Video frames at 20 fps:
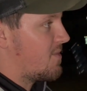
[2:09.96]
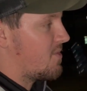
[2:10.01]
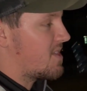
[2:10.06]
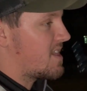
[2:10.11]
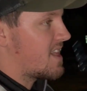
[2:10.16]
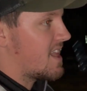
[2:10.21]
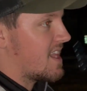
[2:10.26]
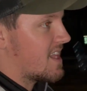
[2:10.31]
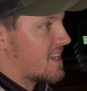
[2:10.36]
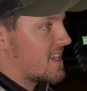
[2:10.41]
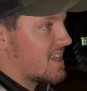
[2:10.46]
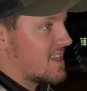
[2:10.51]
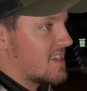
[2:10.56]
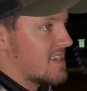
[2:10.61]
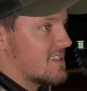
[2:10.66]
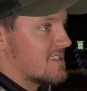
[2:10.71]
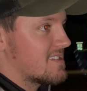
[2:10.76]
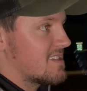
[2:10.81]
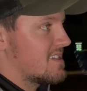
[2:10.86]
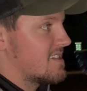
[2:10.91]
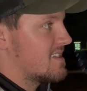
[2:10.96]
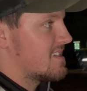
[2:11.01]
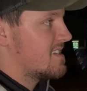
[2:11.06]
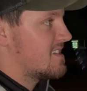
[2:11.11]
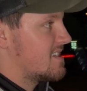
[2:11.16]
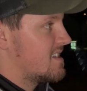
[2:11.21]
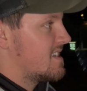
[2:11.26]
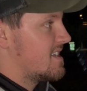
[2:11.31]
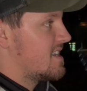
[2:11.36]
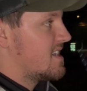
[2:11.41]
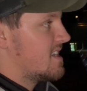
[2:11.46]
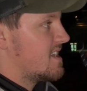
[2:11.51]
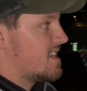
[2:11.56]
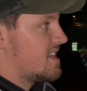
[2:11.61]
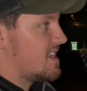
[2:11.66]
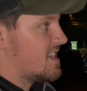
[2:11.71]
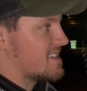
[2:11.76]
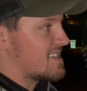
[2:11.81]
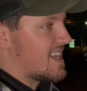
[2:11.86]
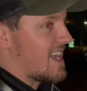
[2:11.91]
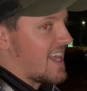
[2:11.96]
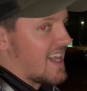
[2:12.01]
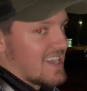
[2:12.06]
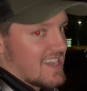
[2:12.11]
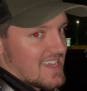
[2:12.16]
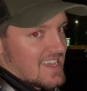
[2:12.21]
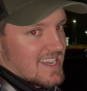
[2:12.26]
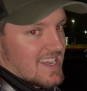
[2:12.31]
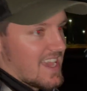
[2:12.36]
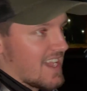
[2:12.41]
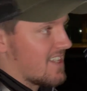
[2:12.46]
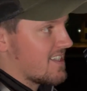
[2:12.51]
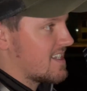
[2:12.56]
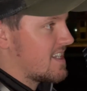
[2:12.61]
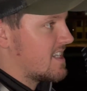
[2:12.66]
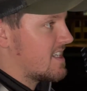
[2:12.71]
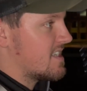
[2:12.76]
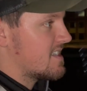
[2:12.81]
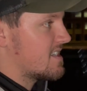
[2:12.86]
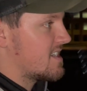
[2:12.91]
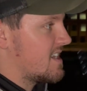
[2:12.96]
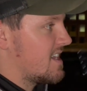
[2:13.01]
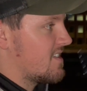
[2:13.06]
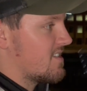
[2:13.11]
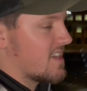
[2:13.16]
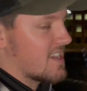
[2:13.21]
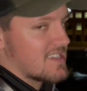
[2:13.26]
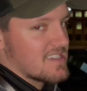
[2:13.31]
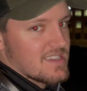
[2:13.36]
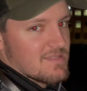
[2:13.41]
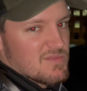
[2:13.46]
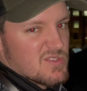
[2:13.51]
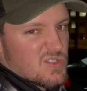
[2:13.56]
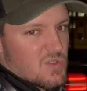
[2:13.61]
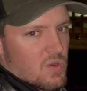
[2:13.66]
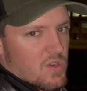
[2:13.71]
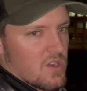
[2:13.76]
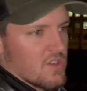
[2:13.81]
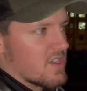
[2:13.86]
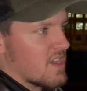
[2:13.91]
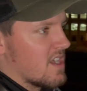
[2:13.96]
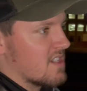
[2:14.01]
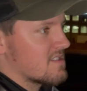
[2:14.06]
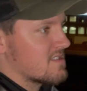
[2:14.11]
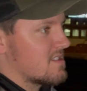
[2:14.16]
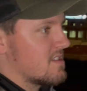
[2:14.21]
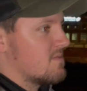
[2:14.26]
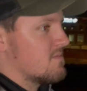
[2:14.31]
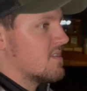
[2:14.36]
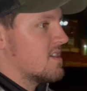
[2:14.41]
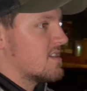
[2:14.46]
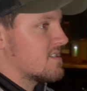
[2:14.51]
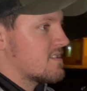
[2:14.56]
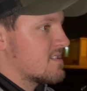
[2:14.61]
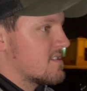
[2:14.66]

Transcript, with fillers: we can't get his his hind end out here. He likes them squirrel dogs too much.